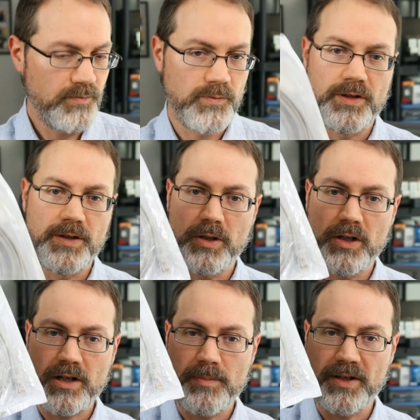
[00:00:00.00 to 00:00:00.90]

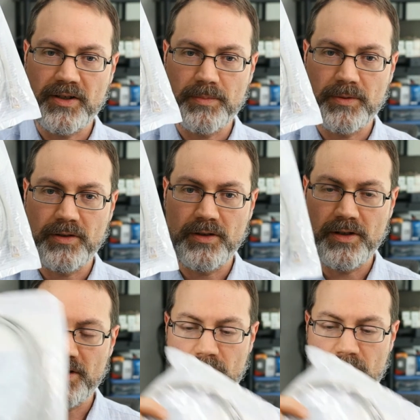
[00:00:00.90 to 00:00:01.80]
$1, I picked up
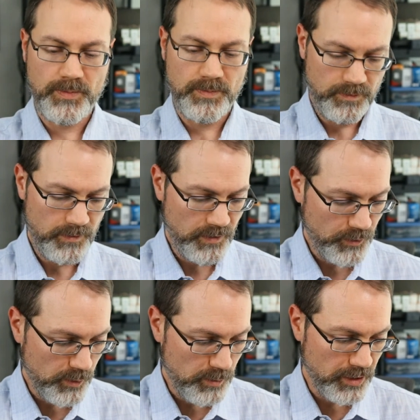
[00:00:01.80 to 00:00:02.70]
a
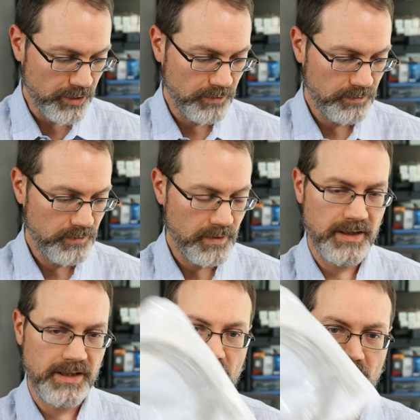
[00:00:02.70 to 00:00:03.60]
3-meter
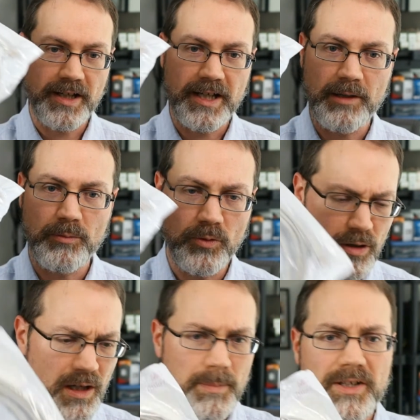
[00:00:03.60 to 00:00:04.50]
Ethernet cable.
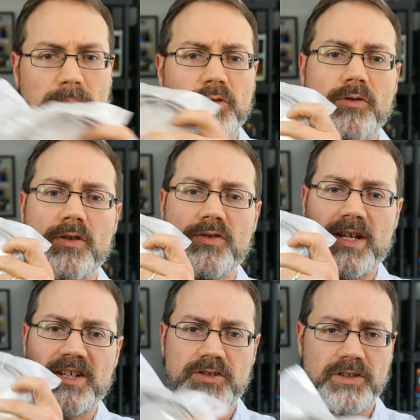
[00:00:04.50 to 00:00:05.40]
Picked up 2 of those
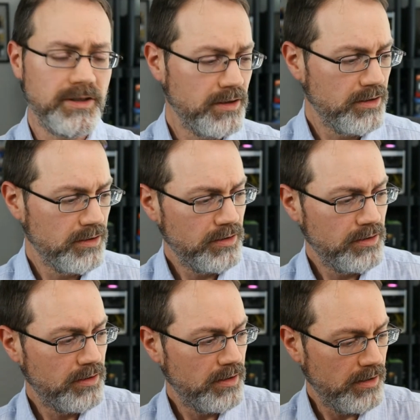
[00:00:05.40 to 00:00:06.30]
actually
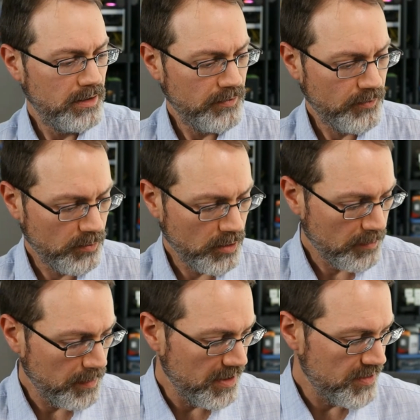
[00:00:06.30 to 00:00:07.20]
for
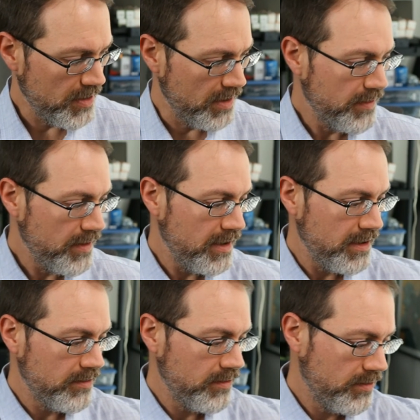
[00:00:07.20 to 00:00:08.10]
$1 a piece. And
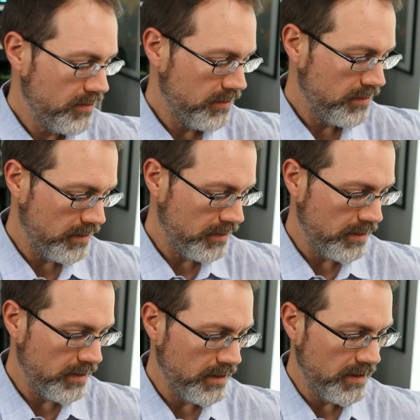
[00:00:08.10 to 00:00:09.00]
then
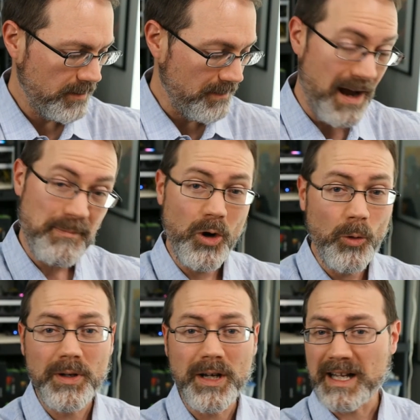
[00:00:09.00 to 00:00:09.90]
I'm
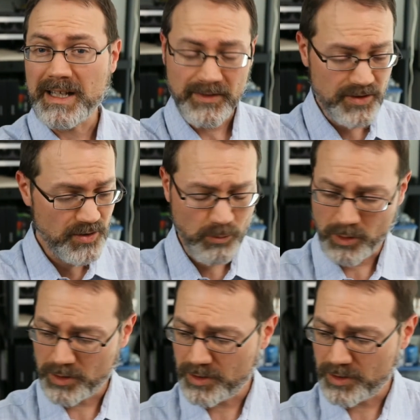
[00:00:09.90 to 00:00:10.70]
hoping I can get this to work.